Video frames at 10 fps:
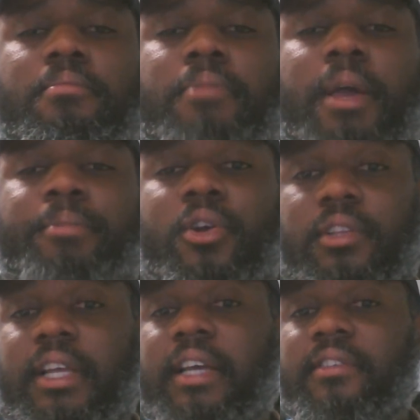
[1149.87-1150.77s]
by
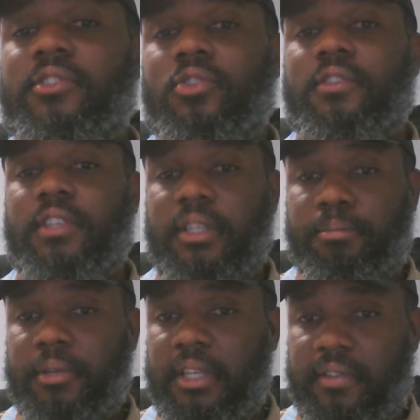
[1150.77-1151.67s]
prioritizing
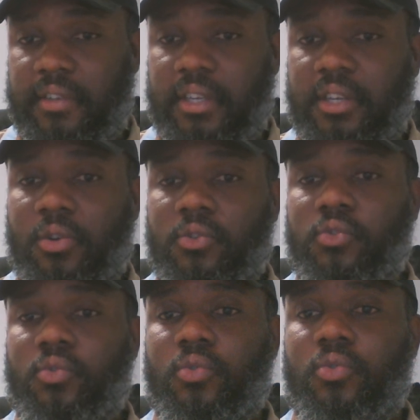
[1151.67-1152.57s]
sustainability, it
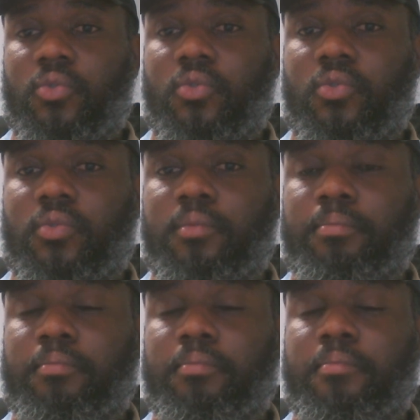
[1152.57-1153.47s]
also
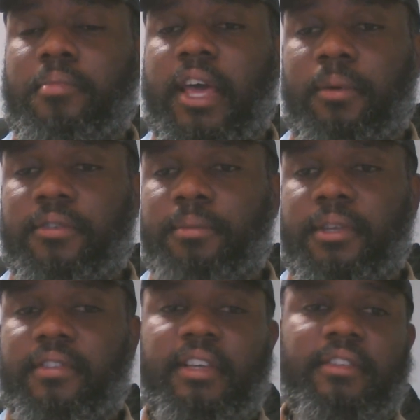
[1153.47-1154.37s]
helps the
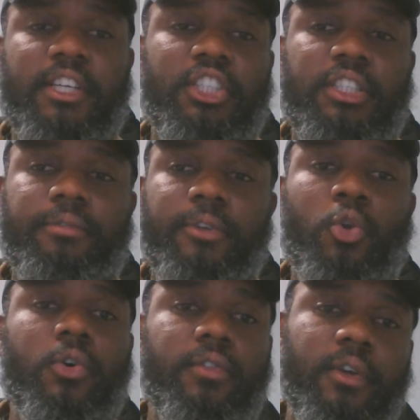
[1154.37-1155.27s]
business achieve
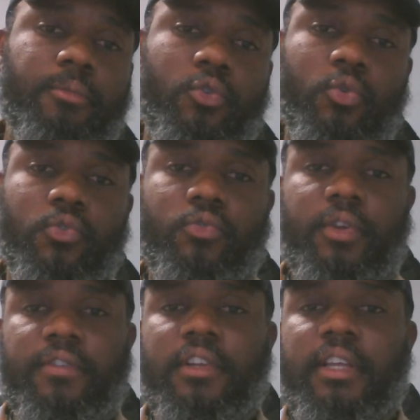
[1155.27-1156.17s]
long-term growth,
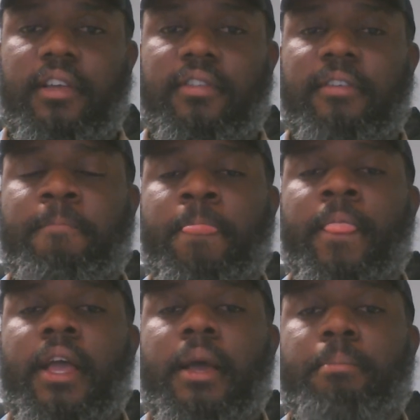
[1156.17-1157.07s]
resilience,
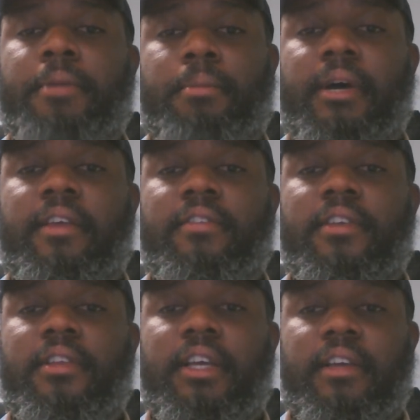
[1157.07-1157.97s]

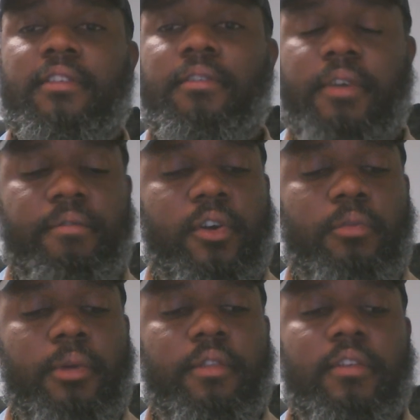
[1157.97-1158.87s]
minimizing negative
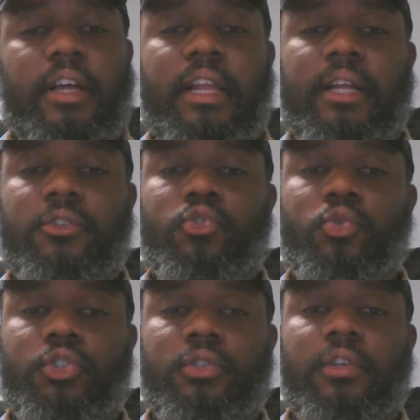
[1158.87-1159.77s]
environmental and
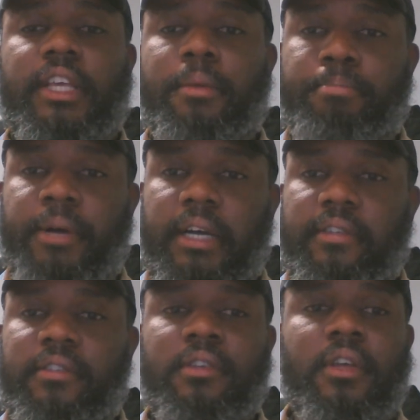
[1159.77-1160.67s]
social impacts.